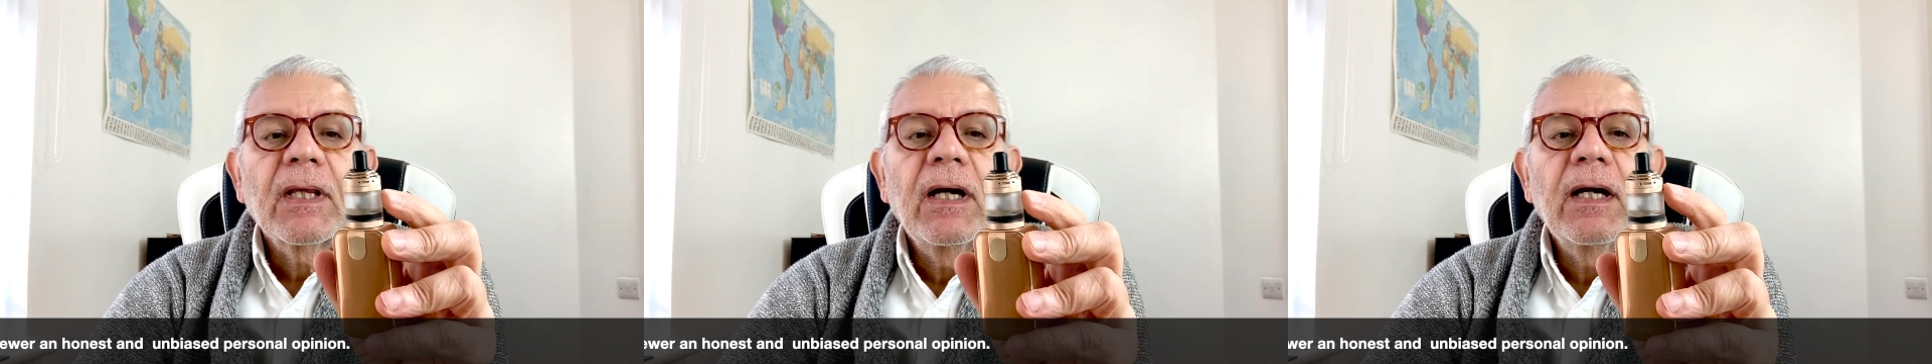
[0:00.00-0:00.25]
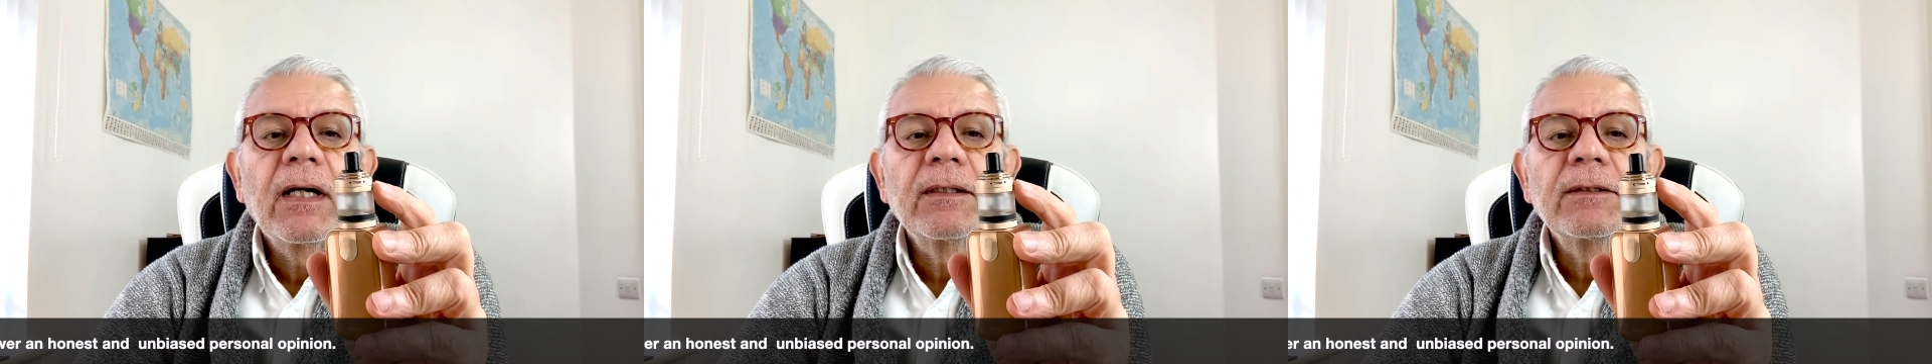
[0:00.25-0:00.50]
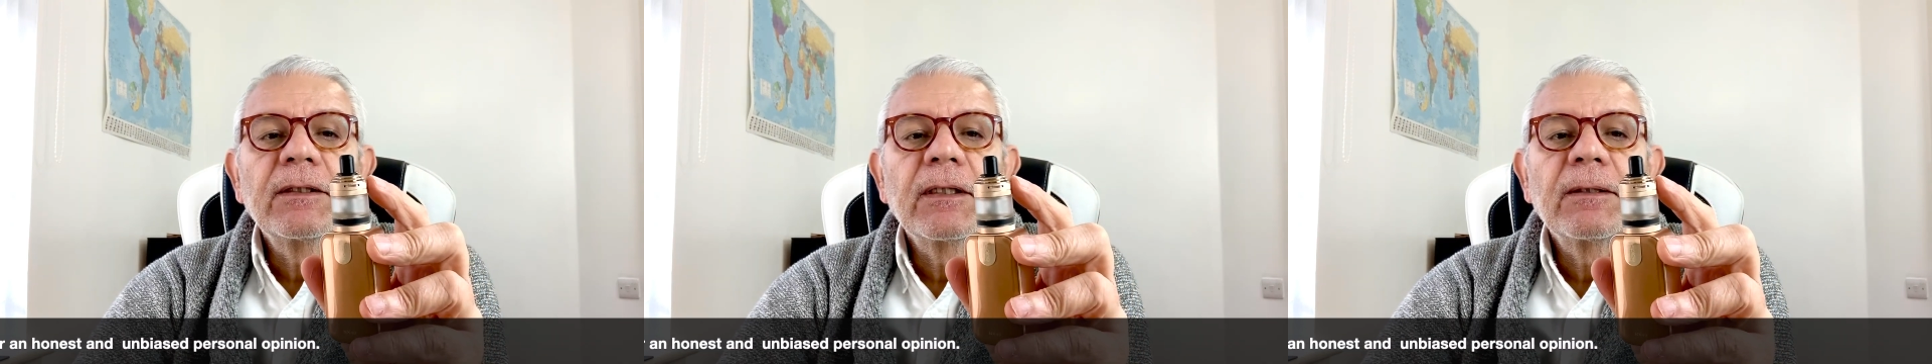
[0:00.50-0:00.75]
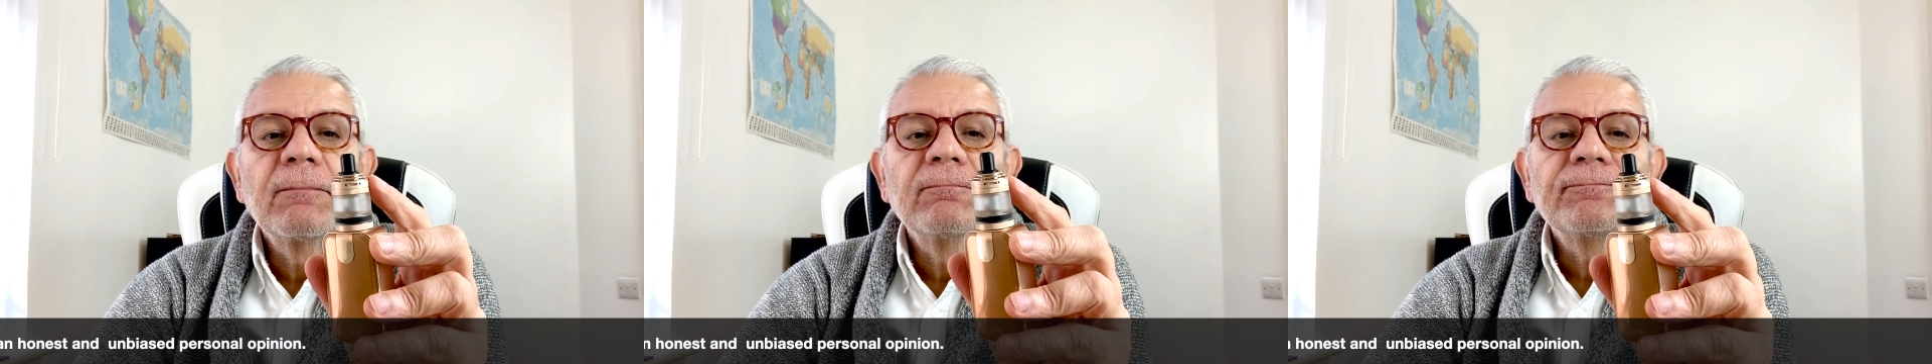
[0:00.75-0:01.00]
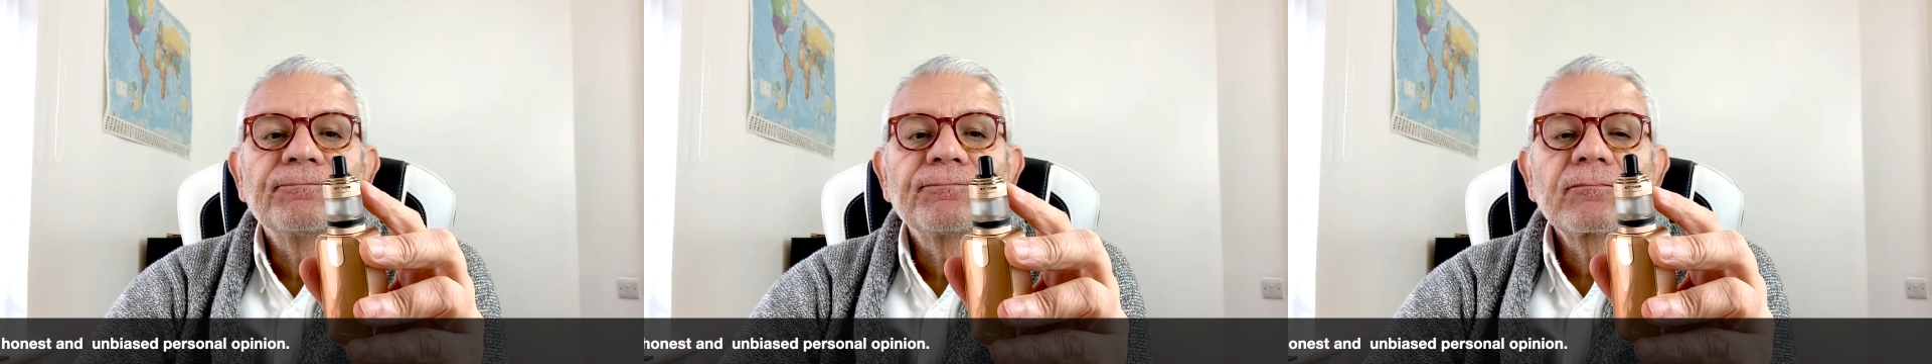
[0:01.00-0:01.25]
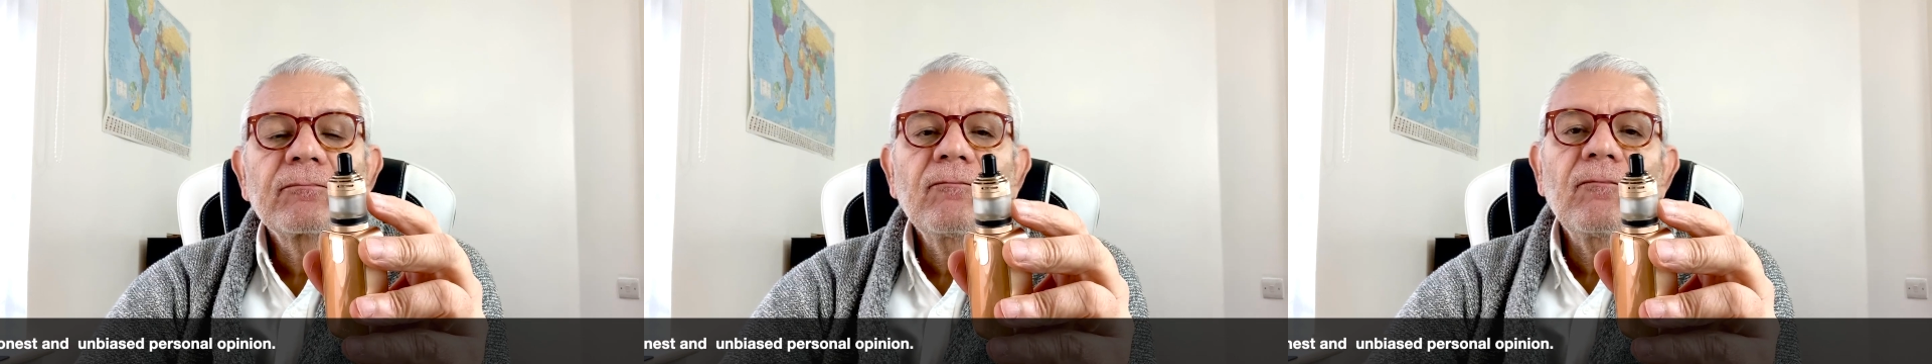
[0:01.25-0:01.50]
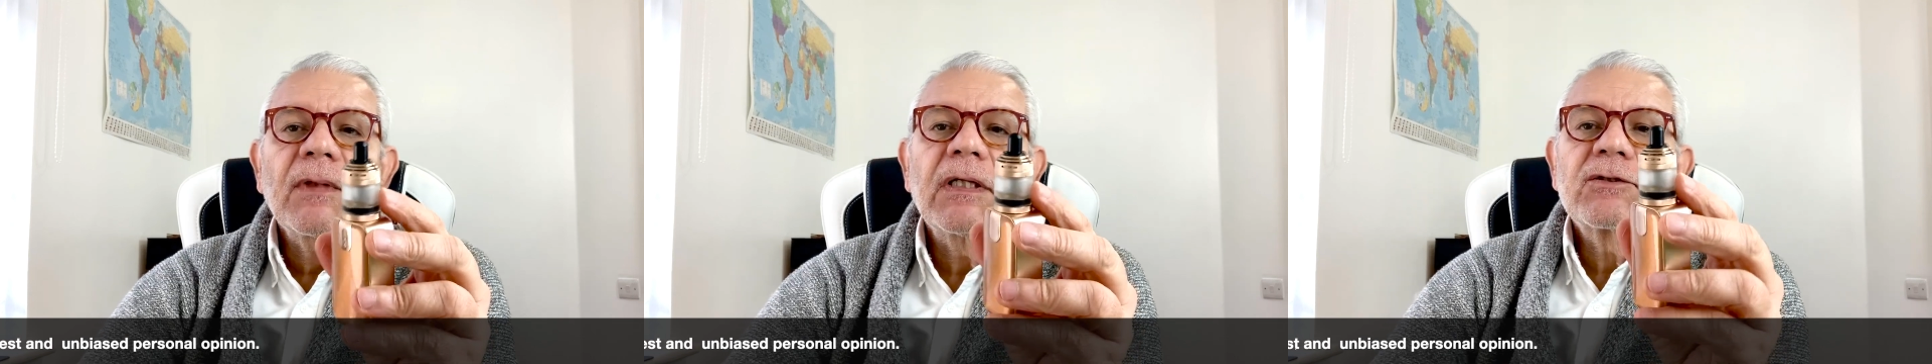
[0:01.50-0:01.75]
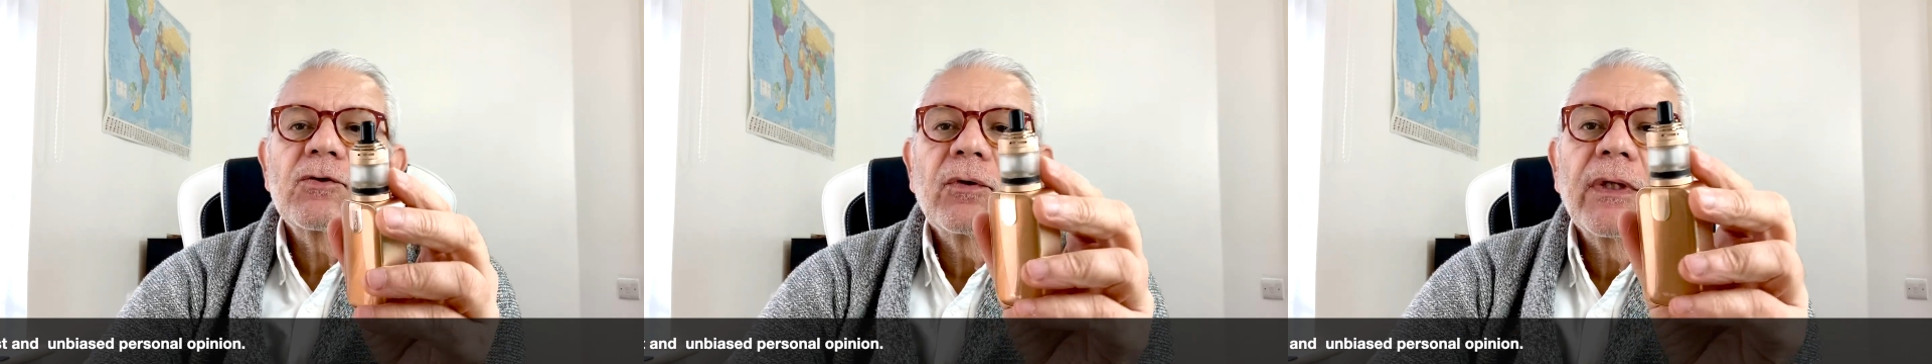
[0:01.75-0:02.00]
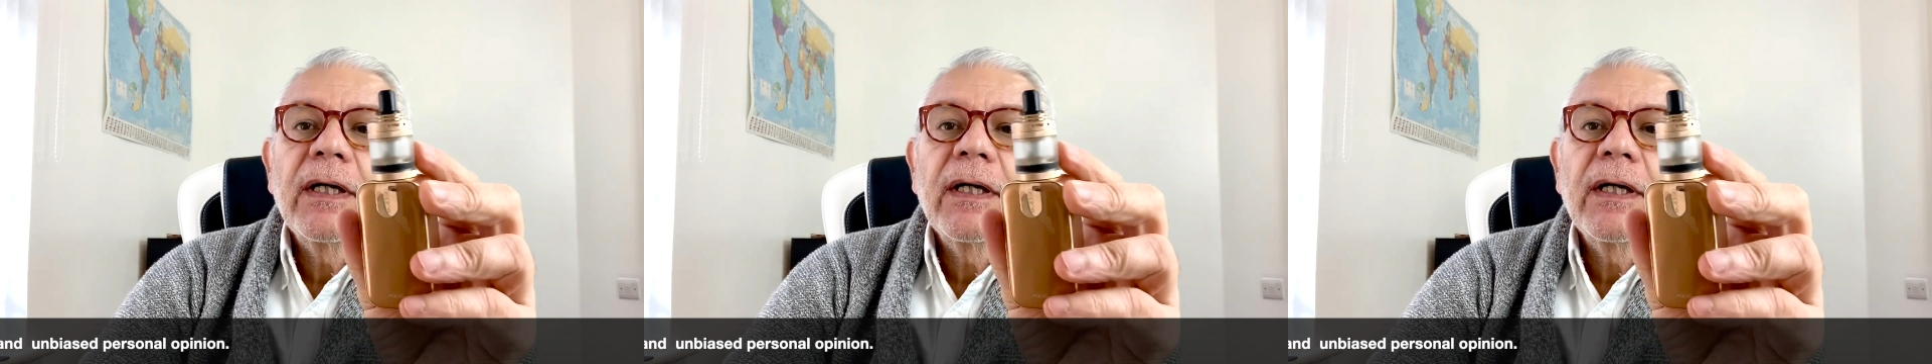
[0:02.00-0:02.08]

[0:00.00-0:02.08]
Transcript: and it's got